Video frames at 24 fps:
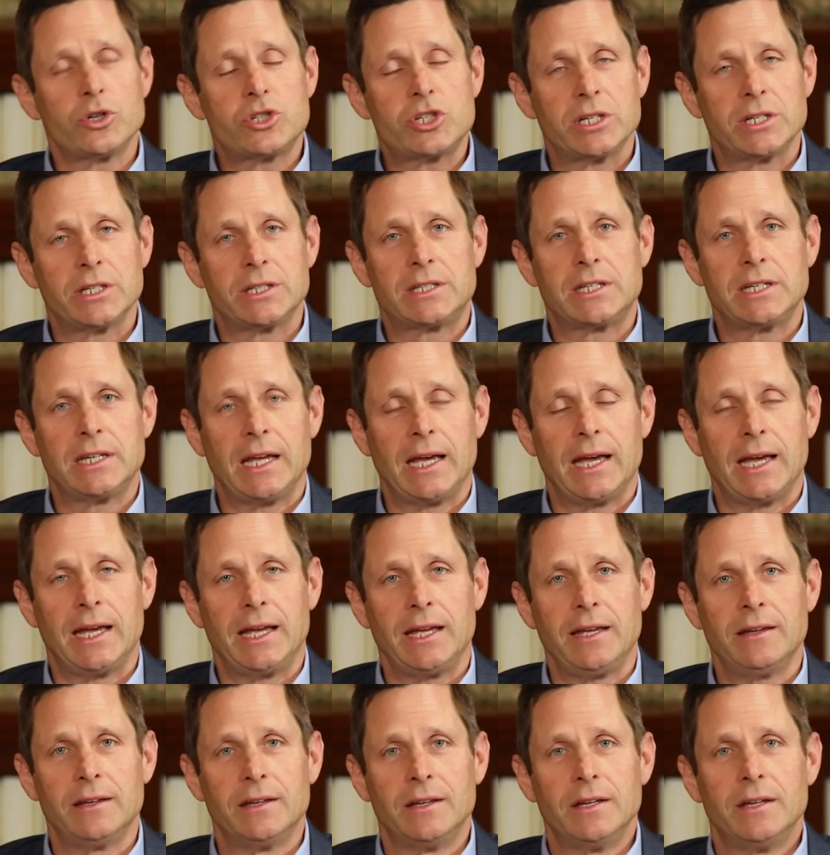fortunate
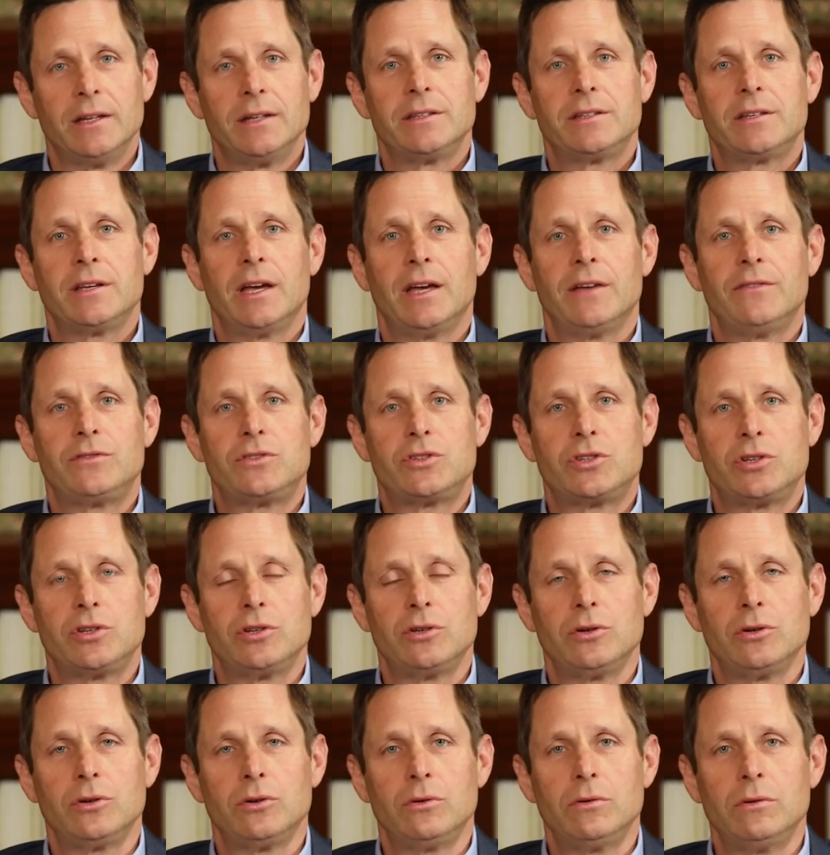today to have
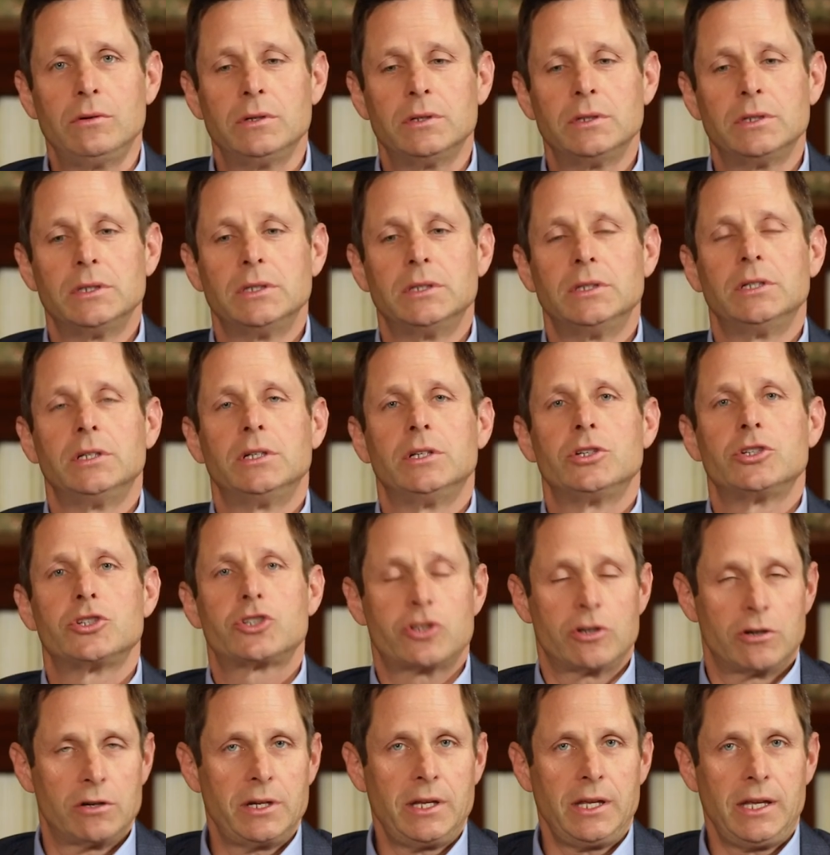two
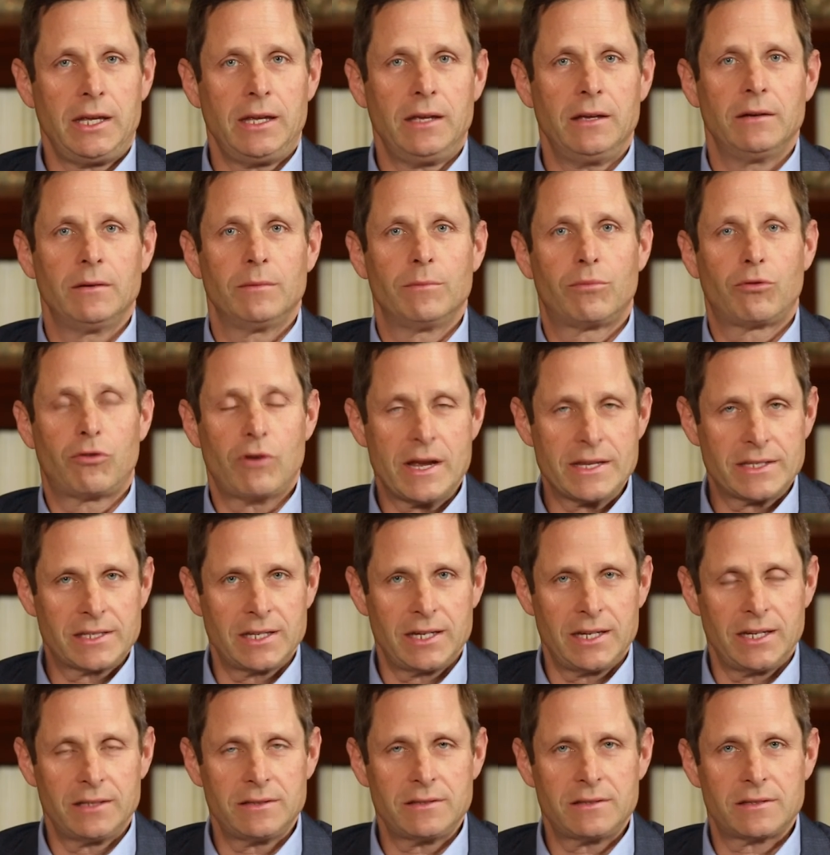surety
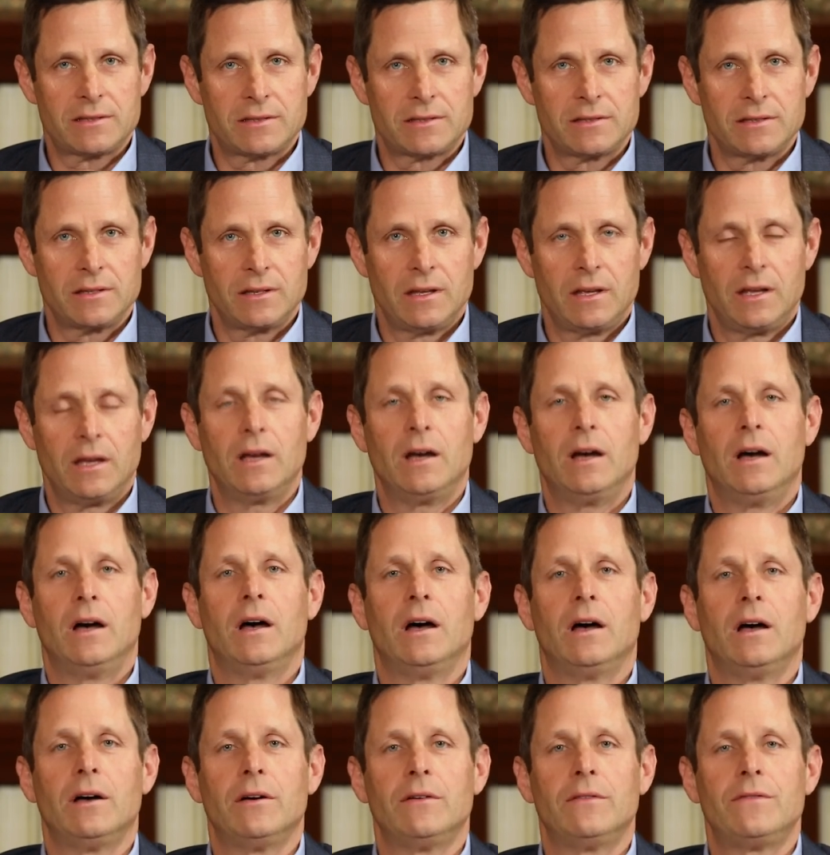presidents
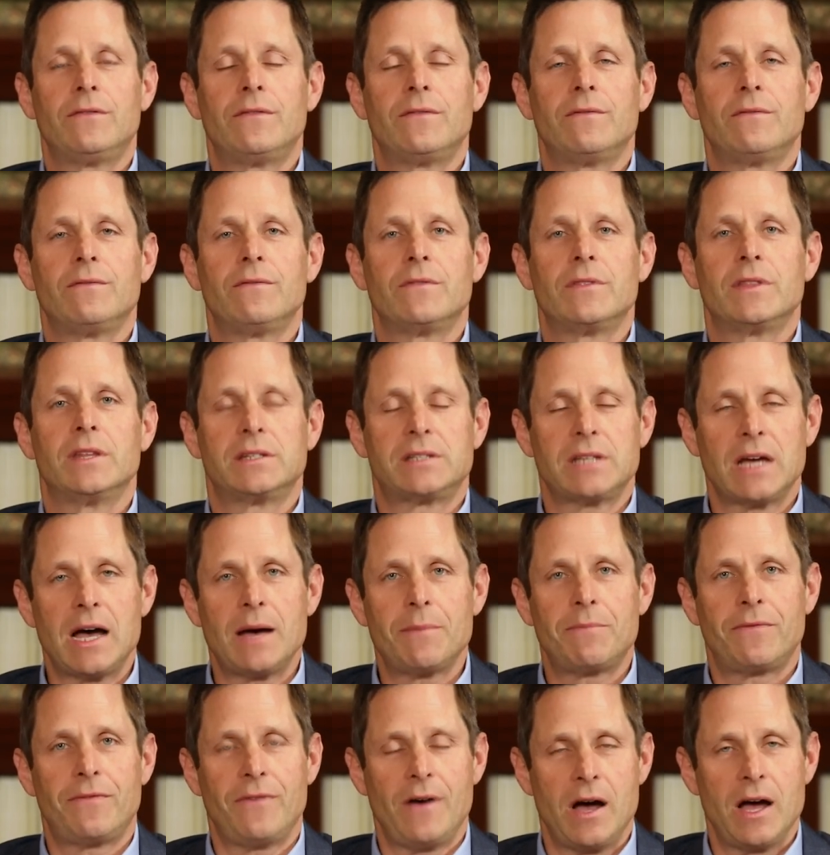of the
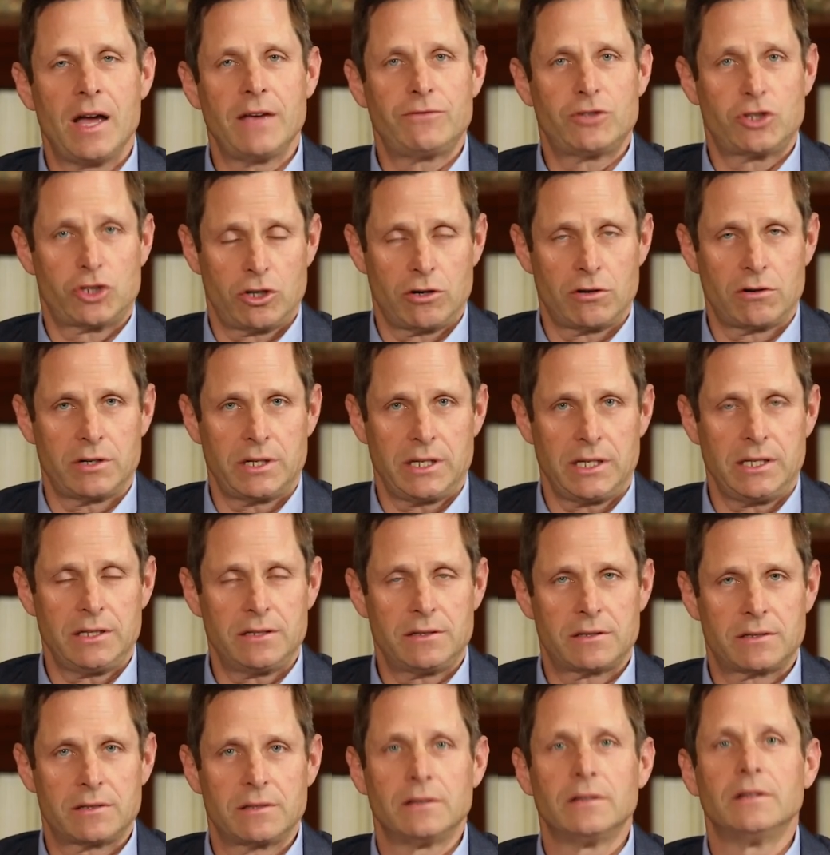top five sureties.